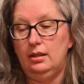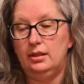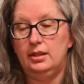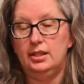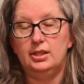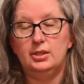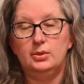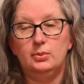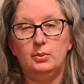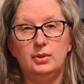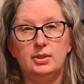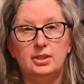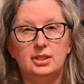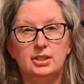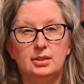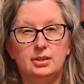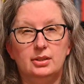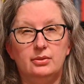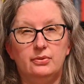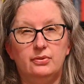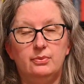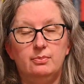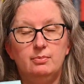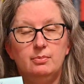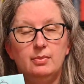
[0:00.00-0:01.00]
this was
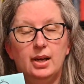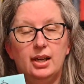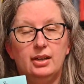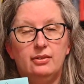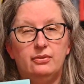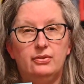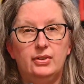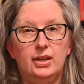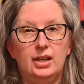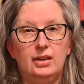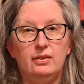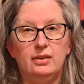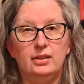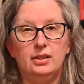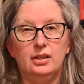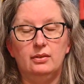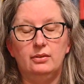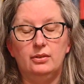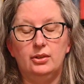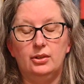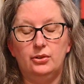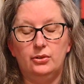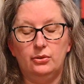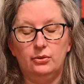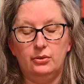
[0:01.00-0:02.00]
my favorite
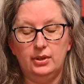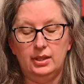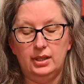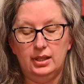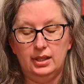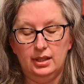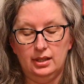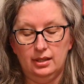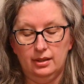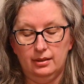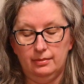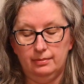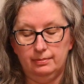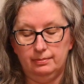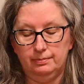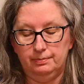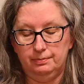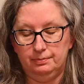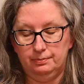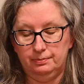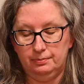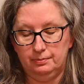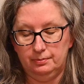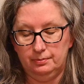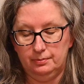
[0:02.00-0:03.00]
of the three
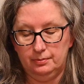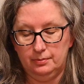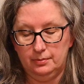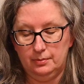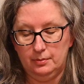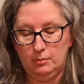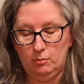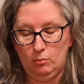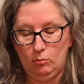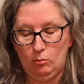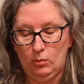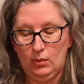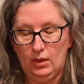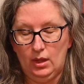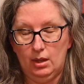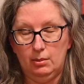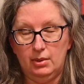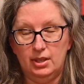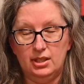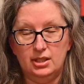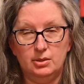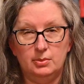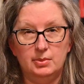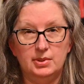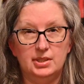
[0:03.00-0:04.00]

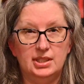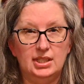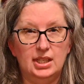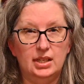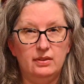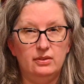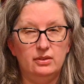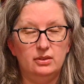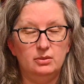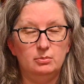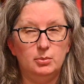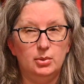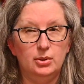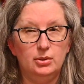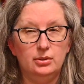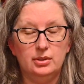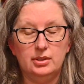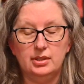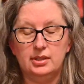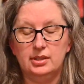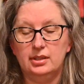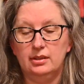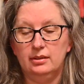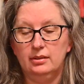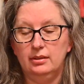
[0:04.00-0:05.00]
Benjamin Stevenson
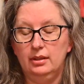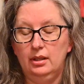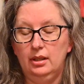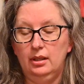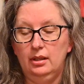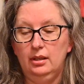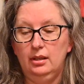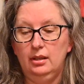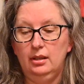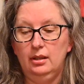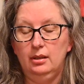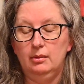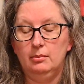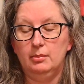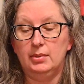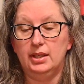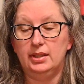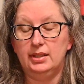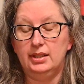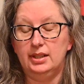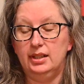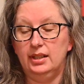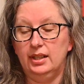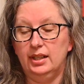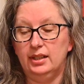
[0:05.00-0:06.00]
books. I
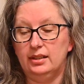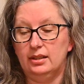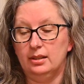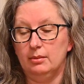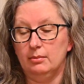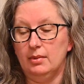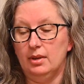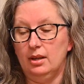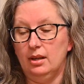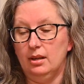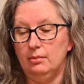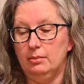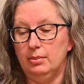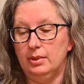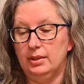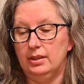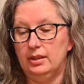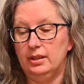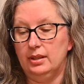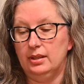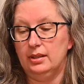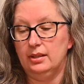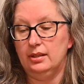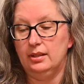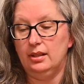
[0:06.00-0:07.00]
did like them all,
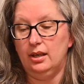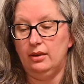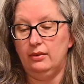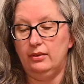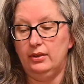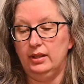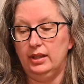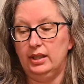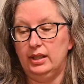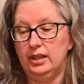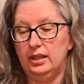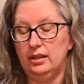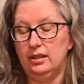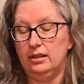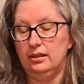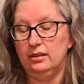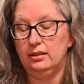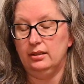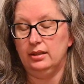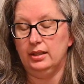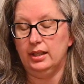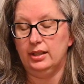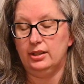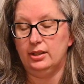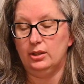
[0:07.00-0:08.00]
but I really
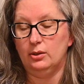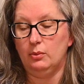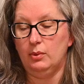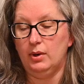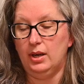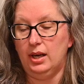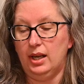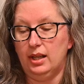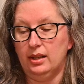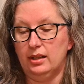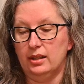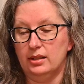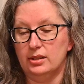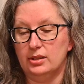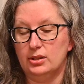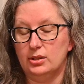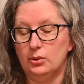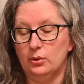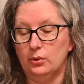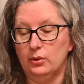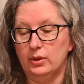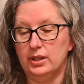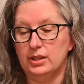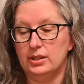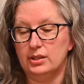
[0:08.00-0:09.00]
like the way the
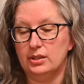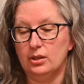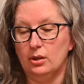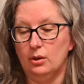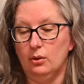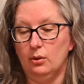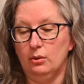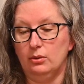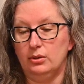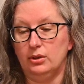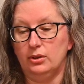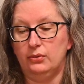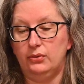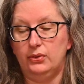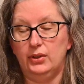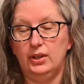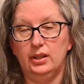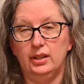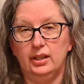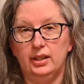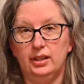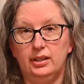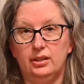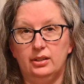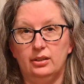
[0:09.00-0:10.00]
story is told. You
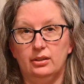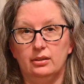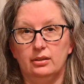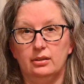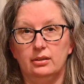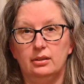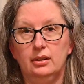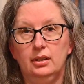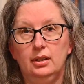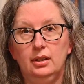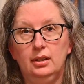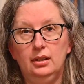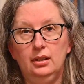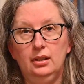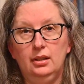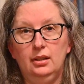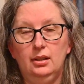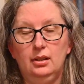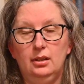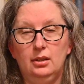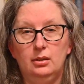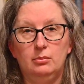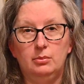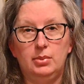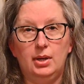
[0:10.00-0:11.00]
feel like you're
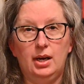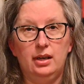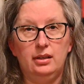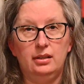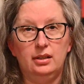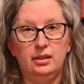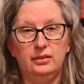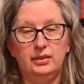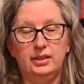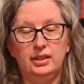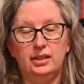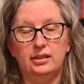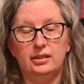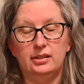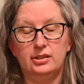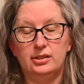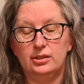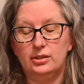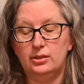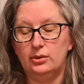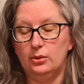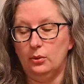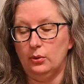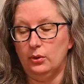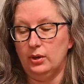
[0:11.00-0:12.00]
part of the
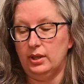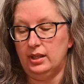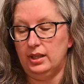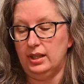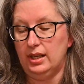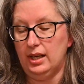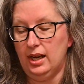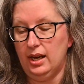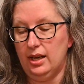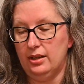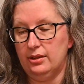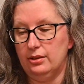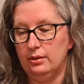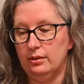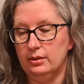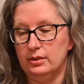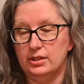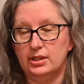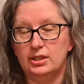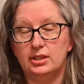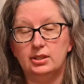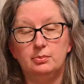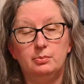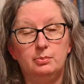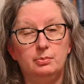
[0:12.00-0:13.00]
story. The author
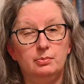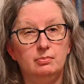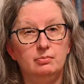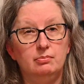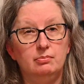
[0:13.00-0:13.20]
is